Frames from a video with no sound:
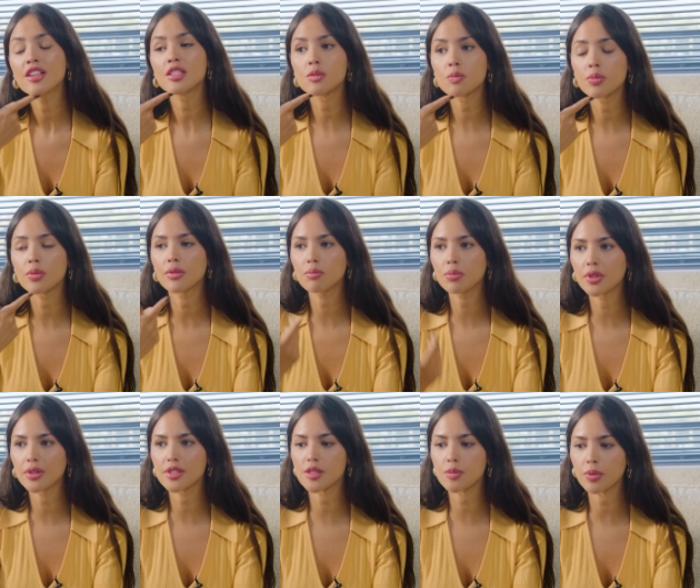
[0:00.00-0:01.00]
sp
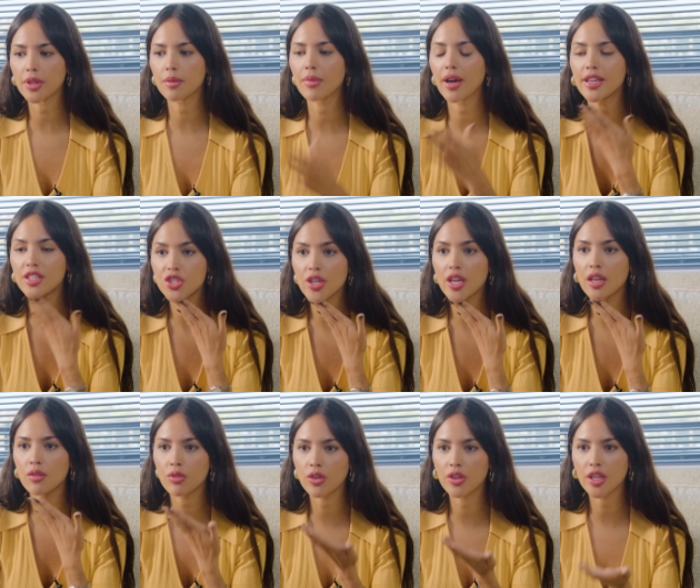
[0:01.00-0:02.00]
split my
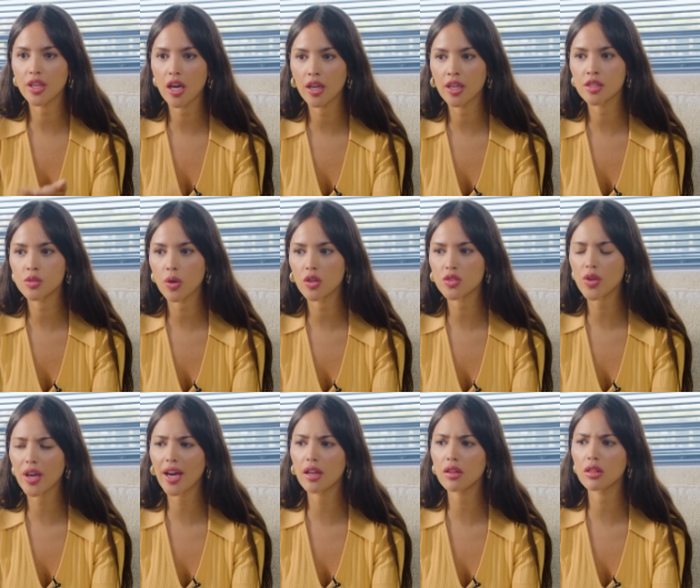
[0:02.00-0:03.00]
chin really young as well. So I
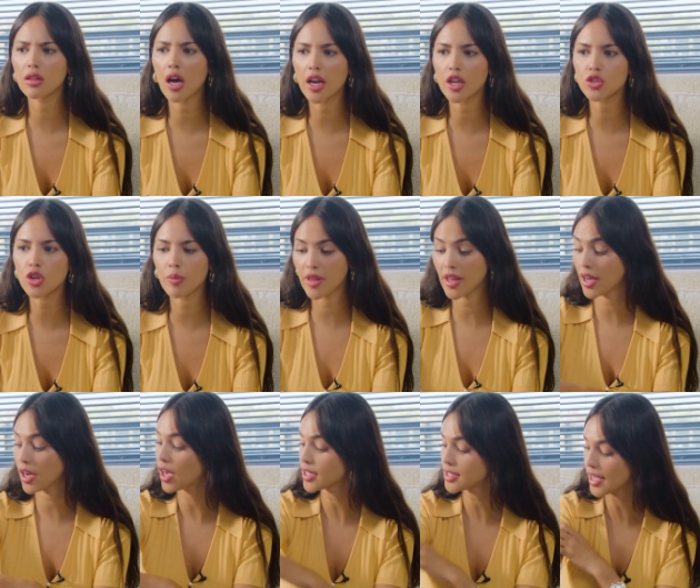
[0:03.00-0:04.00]
had a lot of trauma. And then I
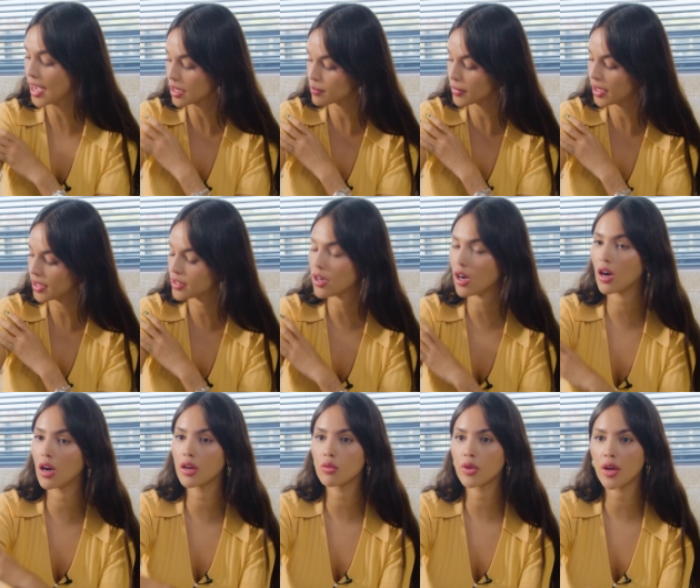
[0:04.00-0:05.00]
got attacked by a
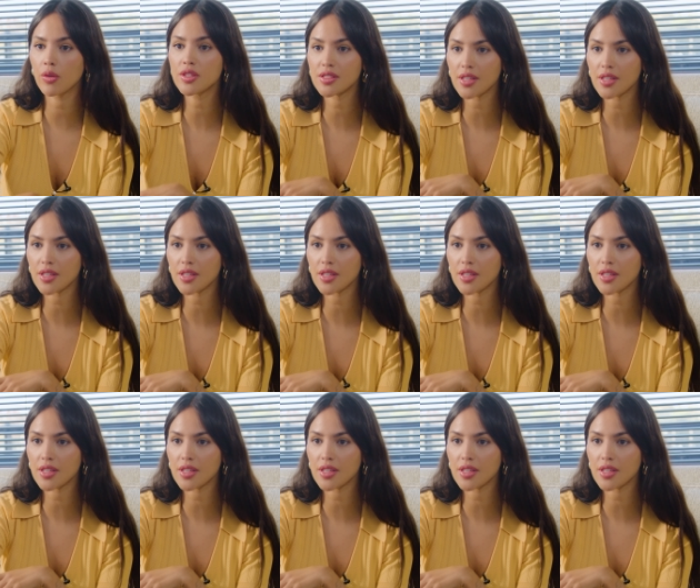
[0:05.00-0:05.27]
dog when I was